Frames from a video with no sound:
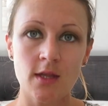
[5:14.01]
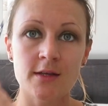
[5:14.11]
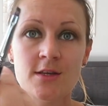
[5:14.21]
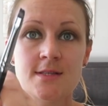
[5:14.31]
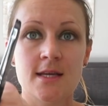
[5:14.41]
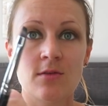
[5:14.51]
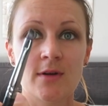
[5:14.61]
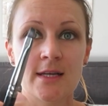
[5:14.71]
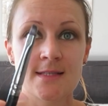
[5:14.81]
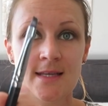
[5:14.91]
Using a
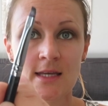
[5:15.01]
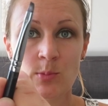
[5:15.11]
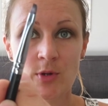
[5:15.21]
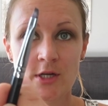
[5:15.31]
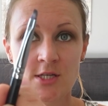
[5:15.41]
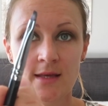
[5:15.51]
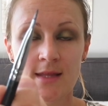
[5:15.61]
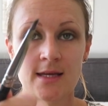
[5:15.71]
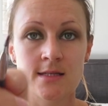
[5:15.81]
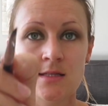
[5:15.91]
really skinny brush like
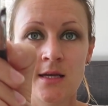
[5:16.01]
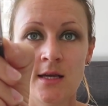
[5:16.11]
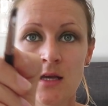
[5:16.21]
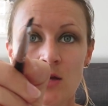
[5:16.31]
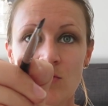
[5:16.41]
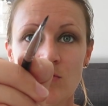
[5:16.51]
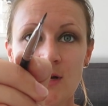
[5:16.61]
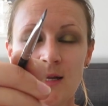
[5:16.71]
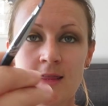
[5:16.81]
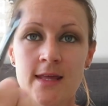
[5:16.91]
this,
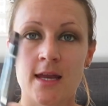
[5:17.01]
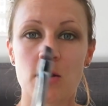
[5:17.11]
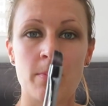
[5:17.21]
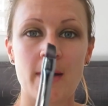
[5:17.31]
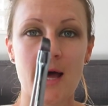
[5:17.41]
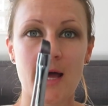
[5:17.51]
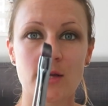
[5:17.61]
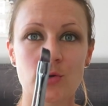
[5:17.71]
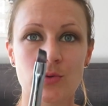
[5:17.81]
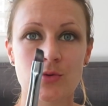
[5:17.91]
really thin but
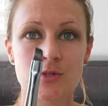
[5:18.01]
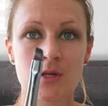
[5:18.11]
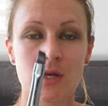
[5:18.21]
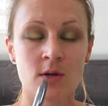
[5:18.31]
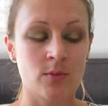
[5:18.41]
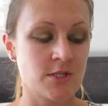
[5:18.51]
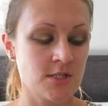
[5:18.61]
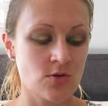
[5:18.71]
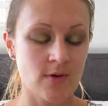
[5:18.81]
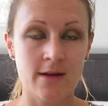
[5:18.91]
angled, which
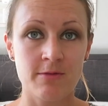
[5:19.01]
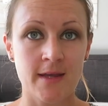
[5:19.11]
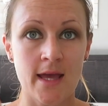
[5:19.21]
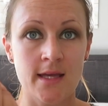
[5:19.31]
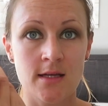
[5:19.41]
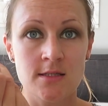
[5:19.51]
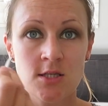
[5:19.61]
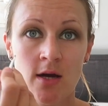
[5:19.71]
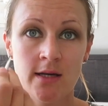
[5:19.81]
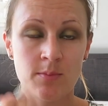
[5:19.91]
is great for getting a
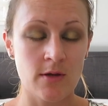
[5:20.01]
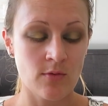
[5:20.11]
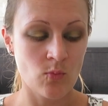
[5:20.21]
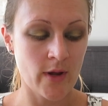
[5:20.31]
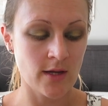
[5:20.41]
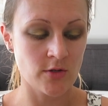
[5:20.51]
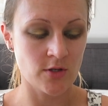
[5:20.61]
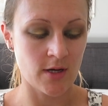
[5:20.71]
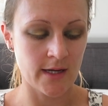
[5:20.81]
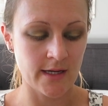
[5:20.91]
tiny bit of a wing on
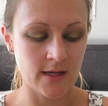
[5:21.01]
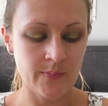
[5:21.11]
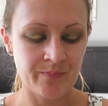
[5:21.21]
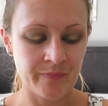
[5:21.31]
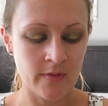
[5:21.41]
your liner.